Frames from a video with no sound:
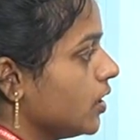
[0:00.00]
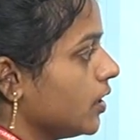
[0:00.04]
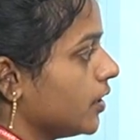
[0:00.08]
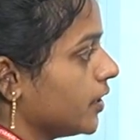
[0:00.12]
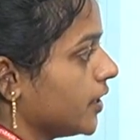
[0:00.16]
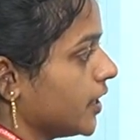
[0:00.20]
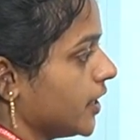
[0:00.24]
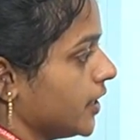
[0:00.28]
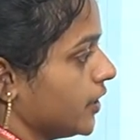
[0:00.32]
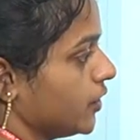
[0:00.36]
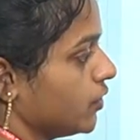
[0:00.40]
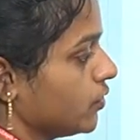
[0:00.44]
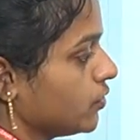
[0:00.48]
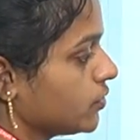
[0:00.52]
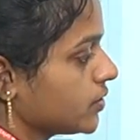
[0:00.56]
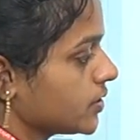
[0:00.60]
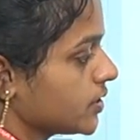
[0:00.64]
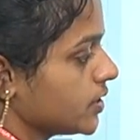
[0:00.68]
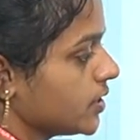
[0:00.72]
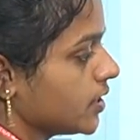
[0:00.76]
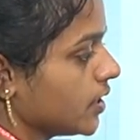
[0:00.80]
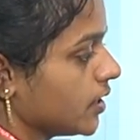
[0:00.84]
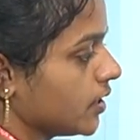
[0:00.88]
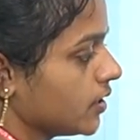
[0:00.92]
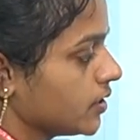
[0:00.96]
reduce
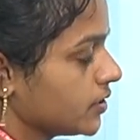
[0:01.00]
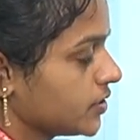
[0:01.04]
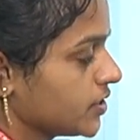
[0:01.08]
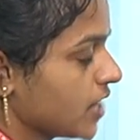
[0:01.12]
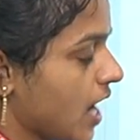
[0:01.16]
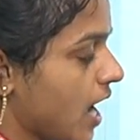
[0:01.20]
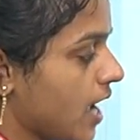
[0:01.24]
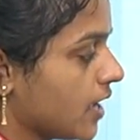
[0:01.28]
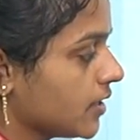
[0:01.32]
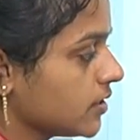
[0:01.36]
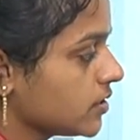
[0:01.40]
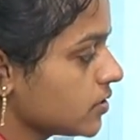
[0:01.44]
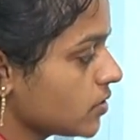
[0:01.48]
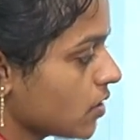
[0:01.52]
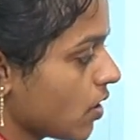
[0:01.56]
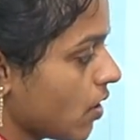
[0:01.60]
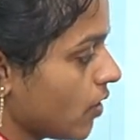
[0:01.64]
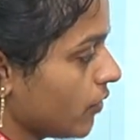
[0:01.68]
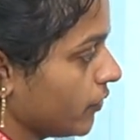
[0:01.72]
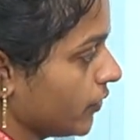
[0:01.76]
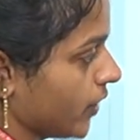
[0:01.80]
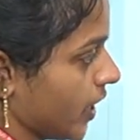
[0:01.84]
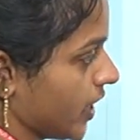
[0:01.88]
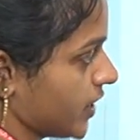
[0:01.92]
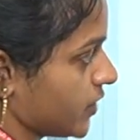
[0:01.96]
the chance
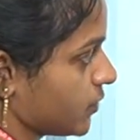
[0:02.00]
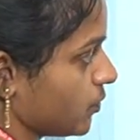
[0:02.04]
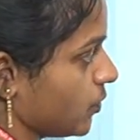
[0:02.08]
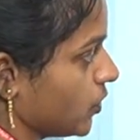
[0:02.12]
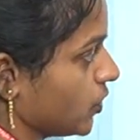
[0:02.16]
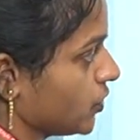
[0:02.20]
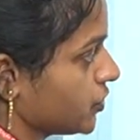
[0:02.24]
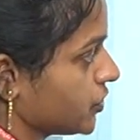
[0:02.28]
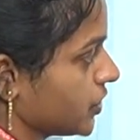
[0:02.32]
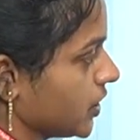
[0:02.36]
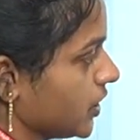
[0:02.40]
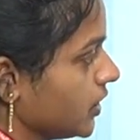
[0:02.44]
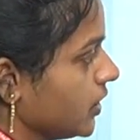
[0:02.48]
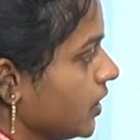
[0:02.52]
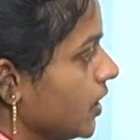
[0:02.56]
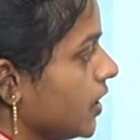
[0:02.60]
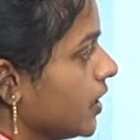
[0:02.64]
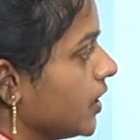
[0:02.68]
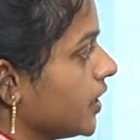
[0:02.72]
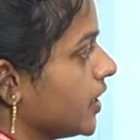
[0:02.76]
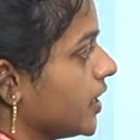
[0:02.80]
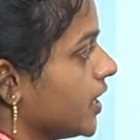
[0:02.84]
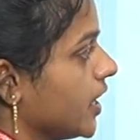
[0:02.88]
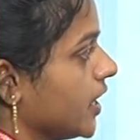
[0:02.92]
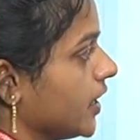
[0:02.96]
of explosion,
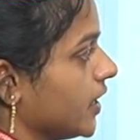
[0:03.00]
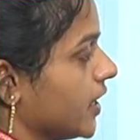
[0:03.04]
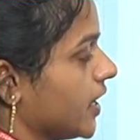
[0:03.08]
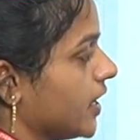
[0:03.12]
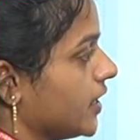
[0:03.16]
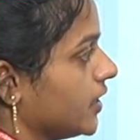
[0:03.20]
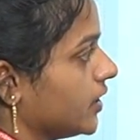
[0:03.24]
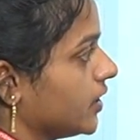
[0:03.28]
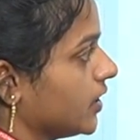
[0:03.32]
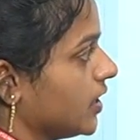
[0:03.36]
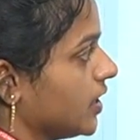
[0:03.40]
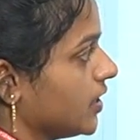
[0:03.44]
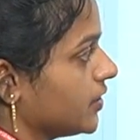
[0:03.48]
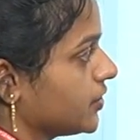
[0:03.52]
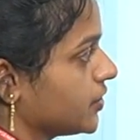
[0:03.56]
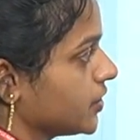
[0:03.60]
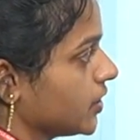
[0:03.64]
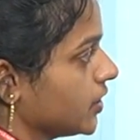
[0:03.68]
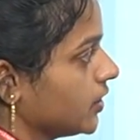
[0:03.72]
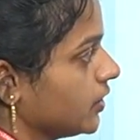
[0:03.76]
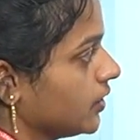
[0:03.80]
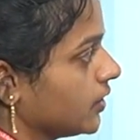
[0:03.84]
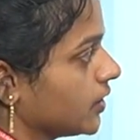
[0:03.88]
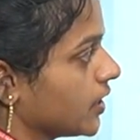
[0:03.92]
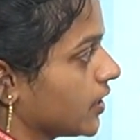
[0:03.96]
here
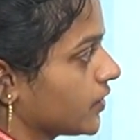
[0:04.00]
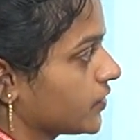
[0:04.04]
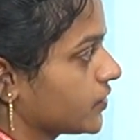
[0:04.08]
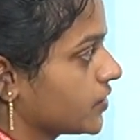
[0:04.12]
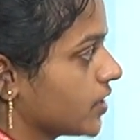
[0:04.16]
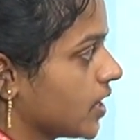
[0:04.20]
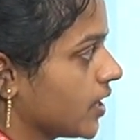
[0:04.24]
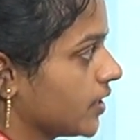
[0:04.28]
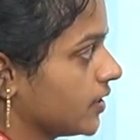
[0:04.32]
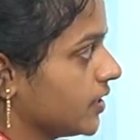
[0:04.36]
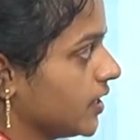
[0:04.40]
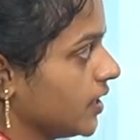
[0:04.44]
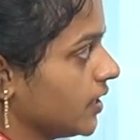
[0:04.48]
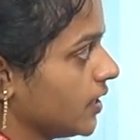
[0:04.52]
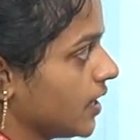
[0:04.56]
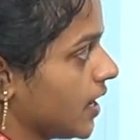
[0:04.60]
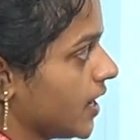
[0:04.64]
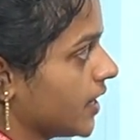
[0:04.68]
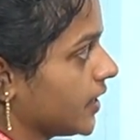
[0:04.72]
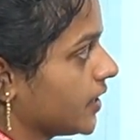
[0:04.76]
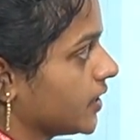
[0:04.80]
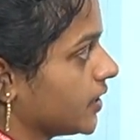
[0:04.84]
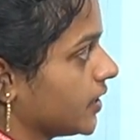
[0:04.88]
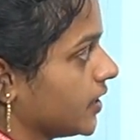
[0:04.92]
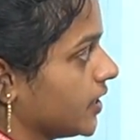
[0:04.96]
ventilation ducts are there,
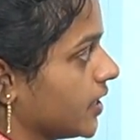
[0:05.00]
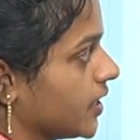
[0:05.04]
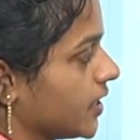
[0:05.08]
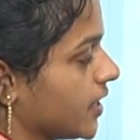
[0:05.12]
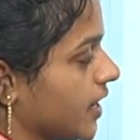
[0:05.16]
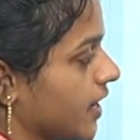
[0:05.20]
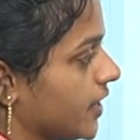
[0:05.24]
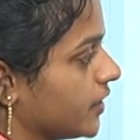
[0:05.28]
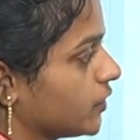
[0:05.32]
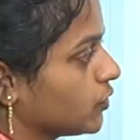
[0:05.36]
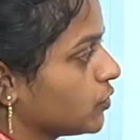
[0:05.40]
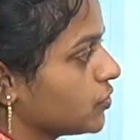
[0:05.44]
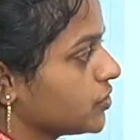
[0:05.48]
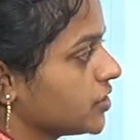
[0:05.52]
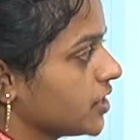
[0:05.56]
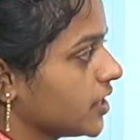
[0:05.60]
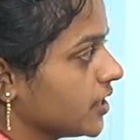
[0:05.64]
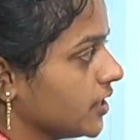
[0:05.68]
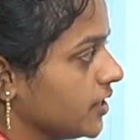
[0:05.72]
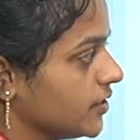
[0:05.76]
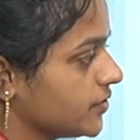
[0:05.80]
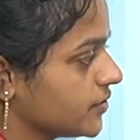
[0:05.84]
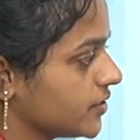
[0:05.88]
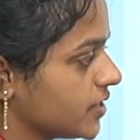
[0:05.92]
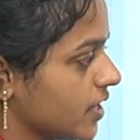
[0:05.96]
like here air cushion
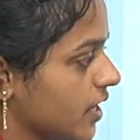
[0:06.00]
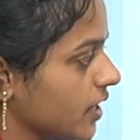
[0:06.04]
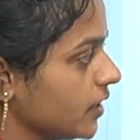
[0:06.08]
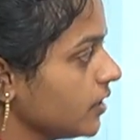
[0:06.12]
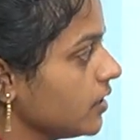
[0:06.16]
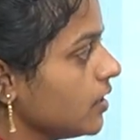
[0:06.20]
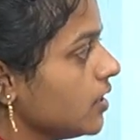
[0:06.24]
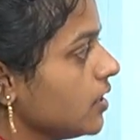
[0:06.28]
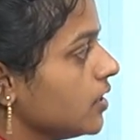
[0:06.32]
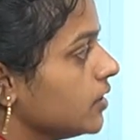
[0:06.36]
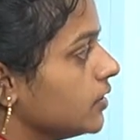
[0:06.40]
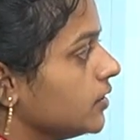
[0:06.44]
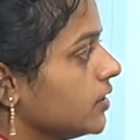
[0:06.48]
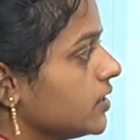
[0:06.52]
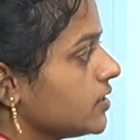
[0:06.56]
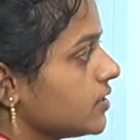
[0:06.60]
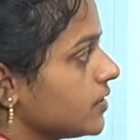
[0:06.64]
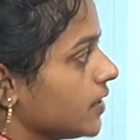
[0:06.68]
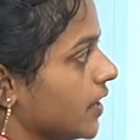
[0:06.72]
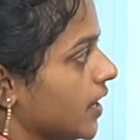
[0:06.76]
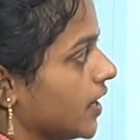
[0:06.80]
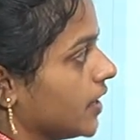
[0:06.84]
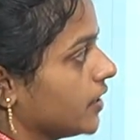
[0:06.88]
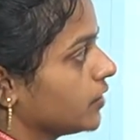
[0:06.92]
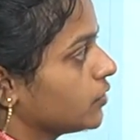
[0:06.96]
is there. This
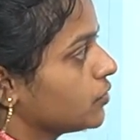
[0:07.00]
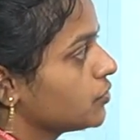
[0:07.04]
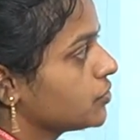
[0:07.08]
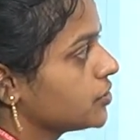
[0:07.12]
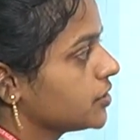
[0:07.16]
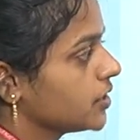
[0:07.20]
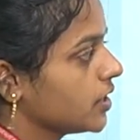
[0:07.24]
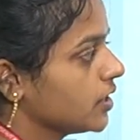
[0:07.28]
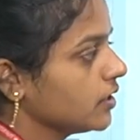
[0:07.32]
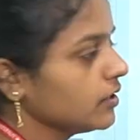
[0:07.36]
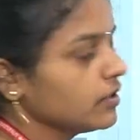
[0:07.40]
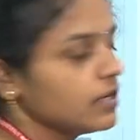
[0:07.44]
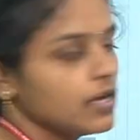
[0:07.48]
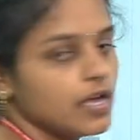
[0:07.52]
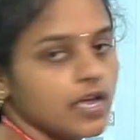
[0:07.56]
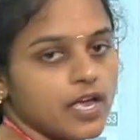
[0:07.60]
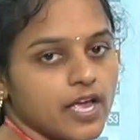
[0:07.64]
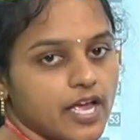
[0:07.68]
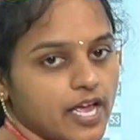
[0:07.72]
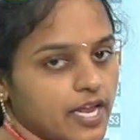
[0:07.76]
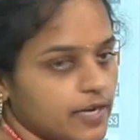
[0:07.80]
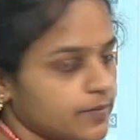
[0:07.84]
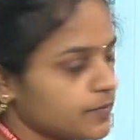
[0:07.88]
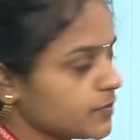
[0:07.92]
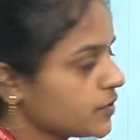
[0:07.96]
air cushion
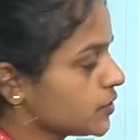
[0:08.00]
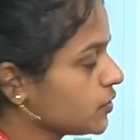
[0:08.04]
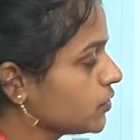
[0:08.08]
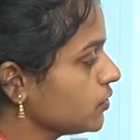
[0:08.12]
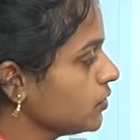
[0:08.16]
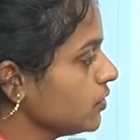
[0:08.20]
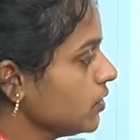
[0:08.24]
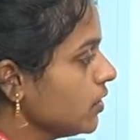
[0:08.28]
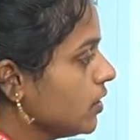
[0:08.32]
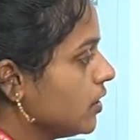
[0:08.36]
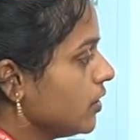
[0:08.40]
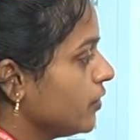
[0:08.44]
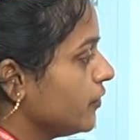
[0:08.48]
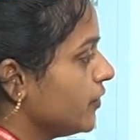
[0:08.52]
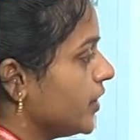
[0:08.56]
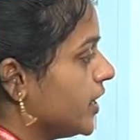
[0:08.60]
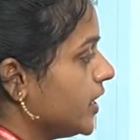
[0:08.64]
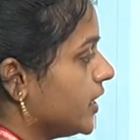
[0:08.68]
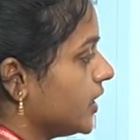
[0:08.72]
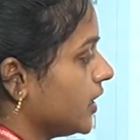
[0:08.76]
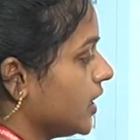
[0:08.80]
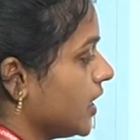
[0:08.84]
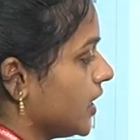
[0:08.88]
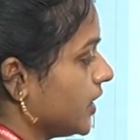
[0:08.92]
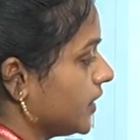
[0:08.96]
helps to
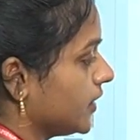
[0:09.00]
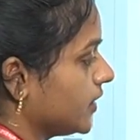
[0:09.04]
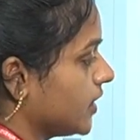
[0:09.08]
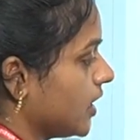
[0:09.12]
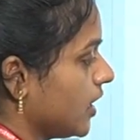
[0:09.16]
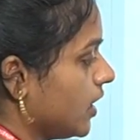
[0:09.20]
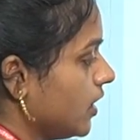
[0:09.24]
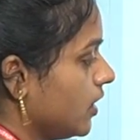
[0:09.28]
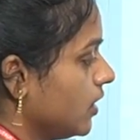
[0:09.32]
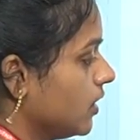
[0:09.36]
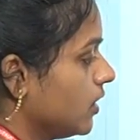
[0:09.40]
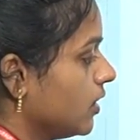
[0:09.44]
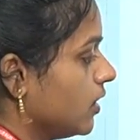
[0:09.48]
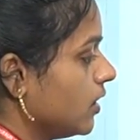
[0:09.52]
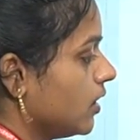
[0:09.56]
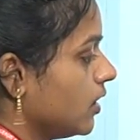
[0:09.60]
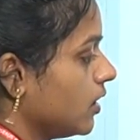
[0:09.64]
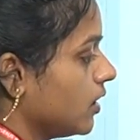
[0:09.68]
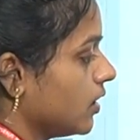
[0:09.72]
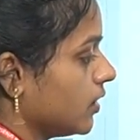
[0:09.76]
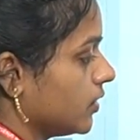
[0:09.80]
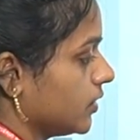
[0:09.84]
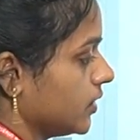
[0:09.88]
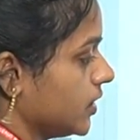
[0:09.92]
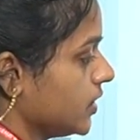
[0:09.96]
ventilate the
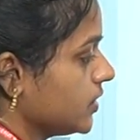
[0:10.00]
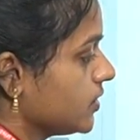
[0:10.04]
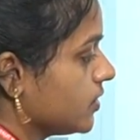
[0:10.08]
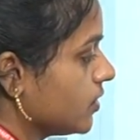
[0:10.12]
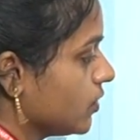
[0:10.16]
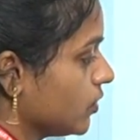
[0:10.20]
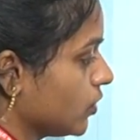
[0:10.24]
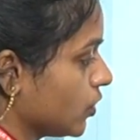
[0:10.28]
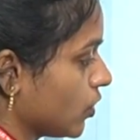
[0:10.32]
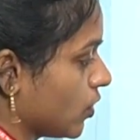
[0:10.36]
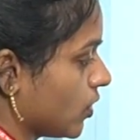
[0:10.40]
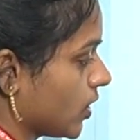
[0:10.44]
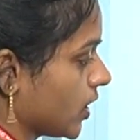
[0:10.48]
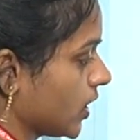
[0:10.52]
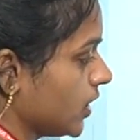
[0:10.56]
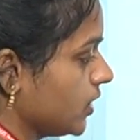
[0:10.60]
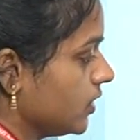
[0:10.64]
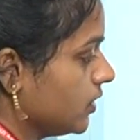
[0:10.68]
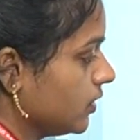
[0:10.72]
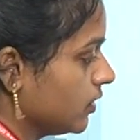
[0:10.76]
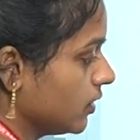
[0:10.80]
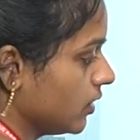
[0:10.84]
this total